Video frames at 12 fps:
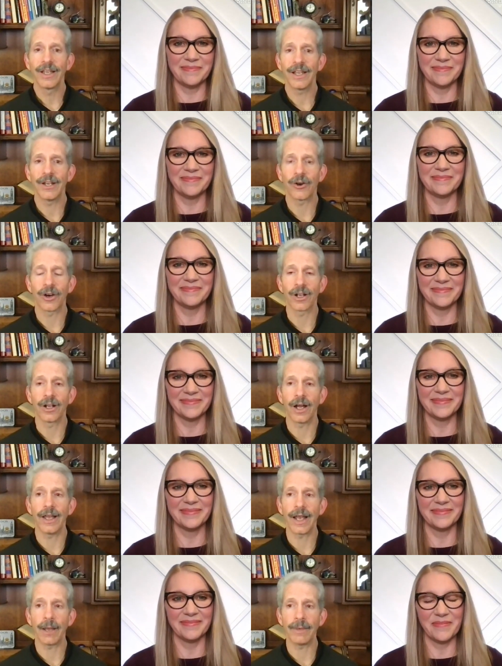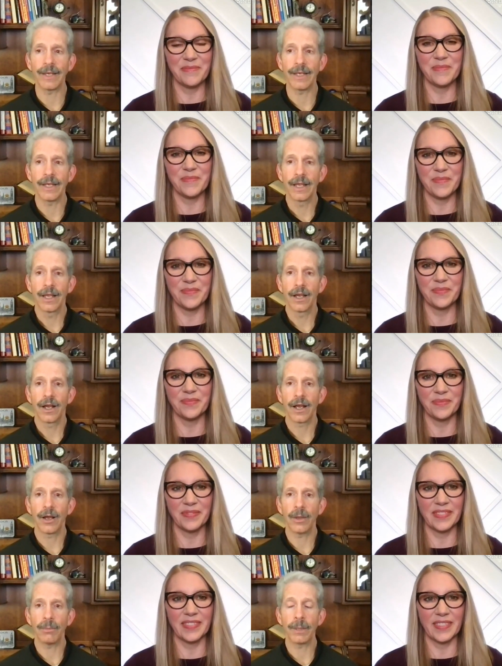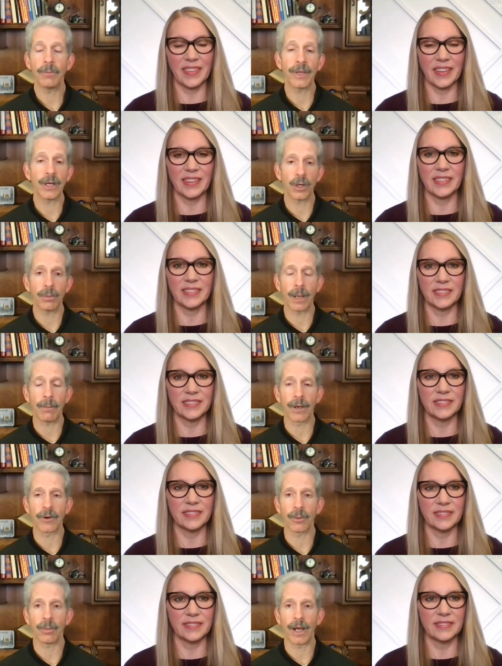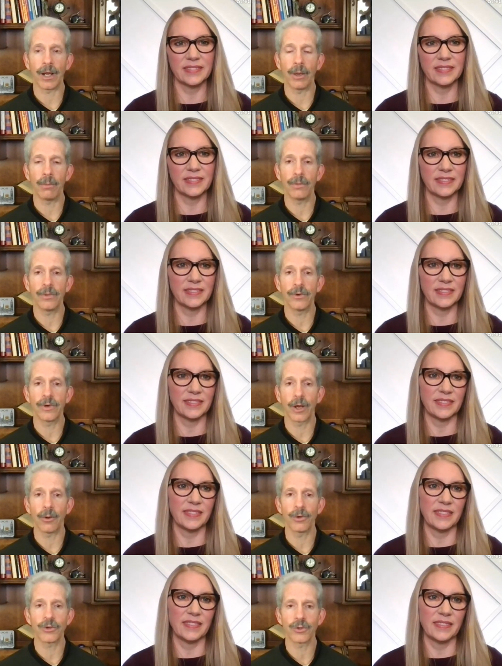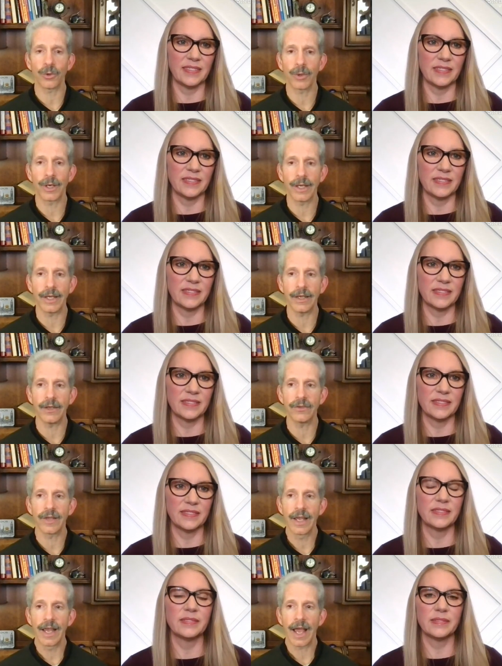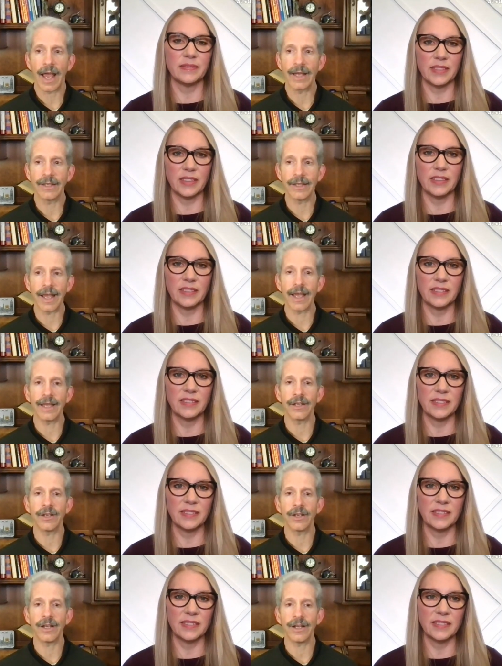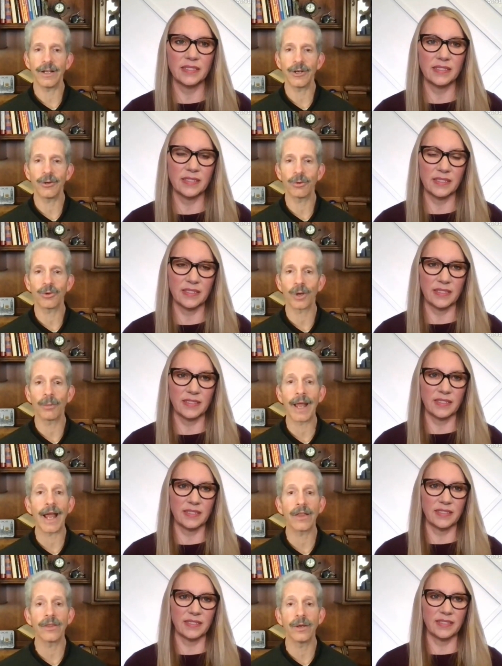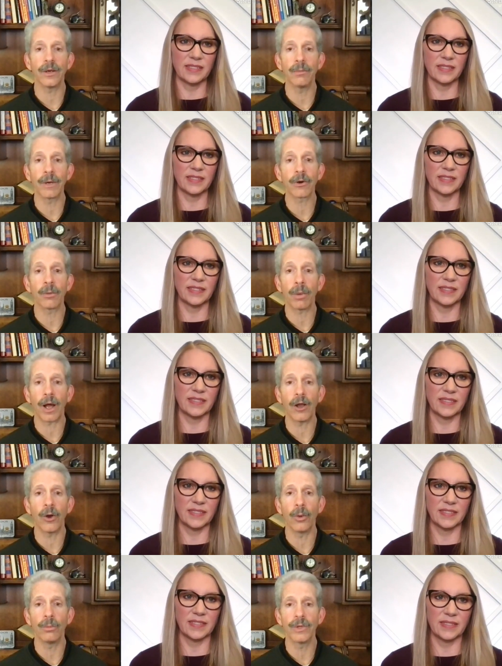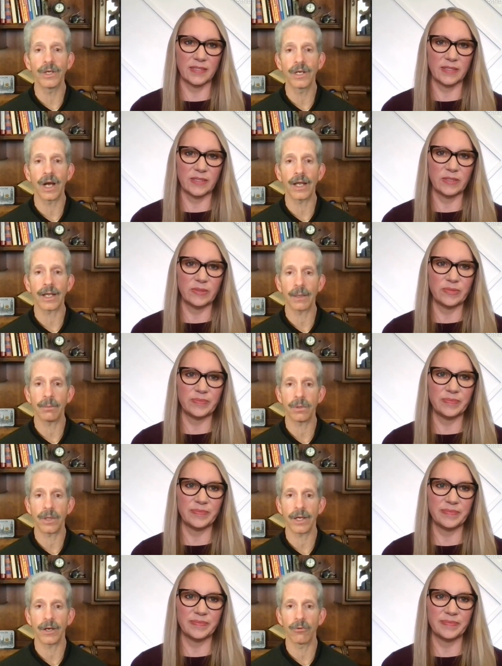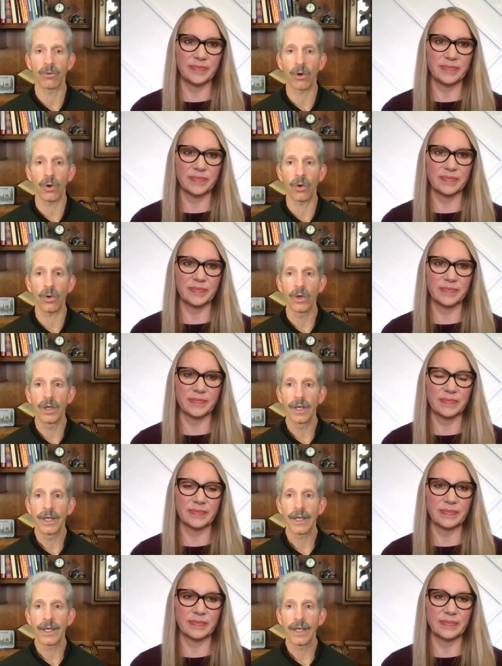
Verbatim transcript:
Speaker 1: in our gut. I mean, uh, people hear about microbiome, they're not always sure what it is. And yet, here we're talking about how the microbiome, the gut, can play a role